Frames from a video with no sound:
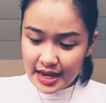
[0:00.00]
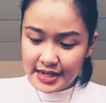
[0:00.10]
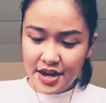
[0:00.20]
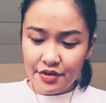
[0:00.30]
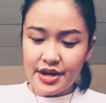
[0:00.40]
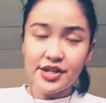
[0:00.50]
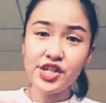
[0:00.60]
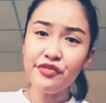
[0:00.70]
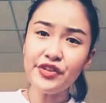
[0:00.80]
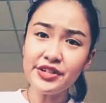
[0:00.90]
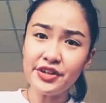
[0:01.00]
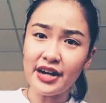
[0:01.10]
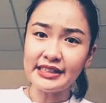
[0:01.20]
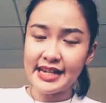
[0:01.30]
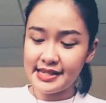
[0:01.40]
Now, different
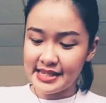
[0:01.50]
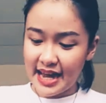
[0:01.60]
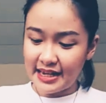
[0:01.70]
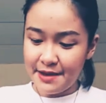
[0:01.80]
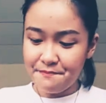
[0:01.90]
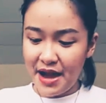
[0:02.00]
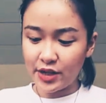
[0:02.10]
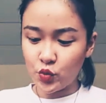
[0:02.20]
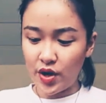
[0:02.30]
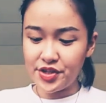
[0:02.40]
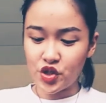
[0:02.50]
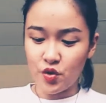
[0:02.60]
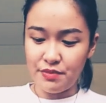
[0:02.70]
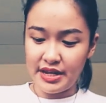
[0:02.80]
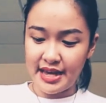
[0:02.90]
contexts can impact one's
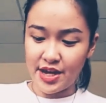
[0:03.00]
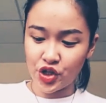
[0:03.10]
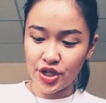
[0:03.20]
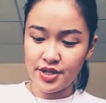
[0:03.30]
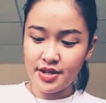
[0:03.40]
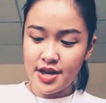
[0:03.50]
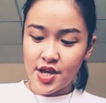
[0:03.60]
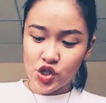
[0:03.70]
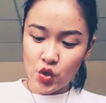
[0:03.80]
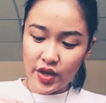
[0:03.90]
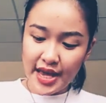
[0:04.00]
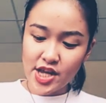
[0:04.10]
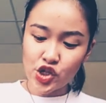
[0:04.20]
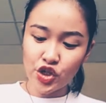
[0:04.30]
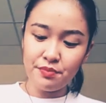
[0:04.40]
communication, so
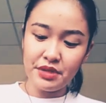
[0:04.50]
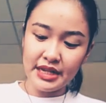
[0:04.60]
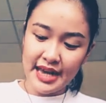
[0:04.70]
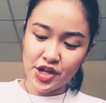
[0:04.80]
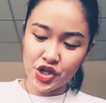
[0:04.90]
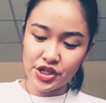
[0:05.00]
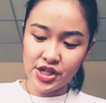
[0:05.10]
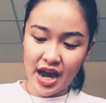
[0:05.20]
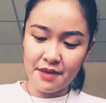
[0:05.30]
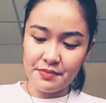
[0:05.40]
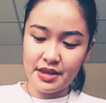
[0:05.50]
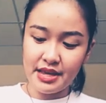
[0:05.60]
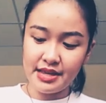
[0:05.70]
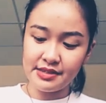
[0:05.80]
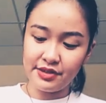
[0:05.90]
each communication type
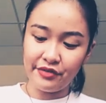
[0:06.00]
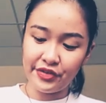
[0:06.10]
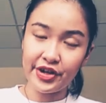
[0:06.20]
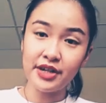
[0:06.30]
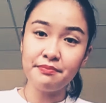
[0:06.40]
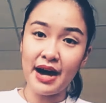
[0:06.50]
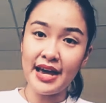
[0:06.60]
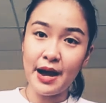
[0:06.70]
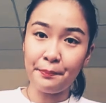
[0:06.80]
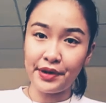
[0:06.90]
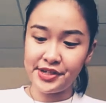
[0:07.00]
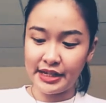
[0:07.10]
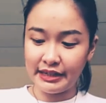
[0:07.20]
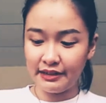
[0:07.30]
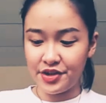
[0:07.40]
is governed by a
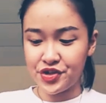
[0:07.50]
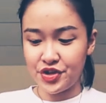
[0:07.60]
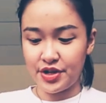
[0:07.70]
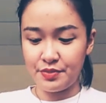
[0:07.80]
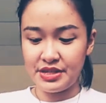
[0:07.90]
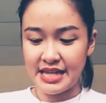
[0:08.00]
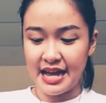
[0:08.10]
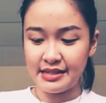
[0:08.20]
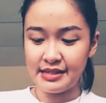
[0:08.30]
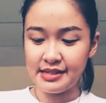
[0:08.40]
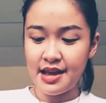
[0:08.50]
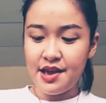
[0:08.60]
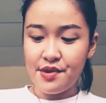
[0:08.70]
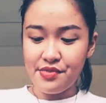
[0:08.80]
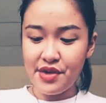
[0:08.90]
particular circumstance.
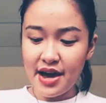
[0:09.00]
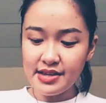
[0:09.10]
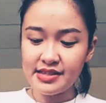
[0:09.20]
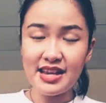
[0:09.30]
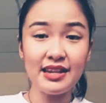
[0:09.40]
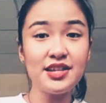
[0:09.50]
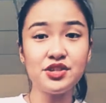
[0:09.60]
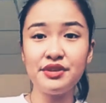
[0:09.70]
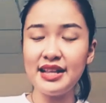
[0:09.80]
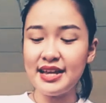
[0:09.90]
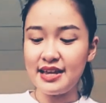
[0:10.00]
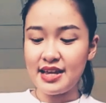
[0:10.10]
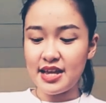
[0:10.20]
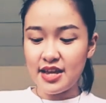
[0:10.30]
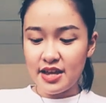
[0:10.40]
Thus, it is really
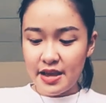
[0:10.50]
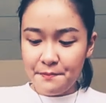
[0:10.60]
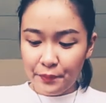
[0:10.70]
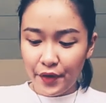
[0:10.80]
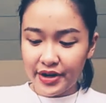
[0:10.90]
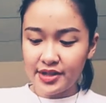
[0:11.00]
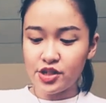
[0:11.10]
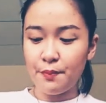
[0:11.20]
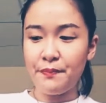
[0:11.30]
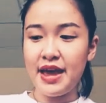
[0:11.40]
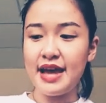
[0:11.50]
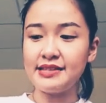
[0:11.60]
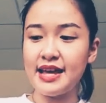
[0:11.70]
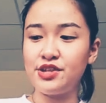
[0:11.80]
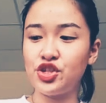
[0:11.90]
important to pay
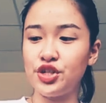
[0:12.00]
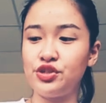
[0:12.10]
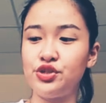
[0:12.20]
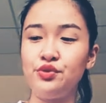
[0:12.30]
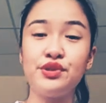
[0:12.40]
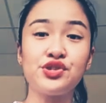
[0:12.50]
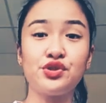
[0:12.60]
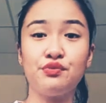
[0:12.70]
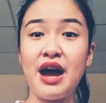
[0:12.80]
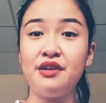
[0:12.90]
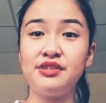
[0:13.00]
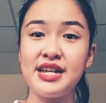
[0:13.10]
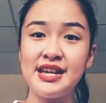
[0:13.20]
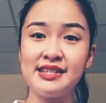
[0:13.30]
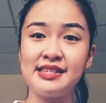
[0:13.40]
attention to the
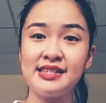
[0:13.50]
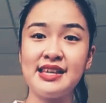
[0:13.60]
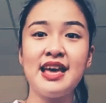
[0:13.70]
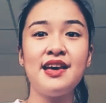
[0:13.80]
surroundings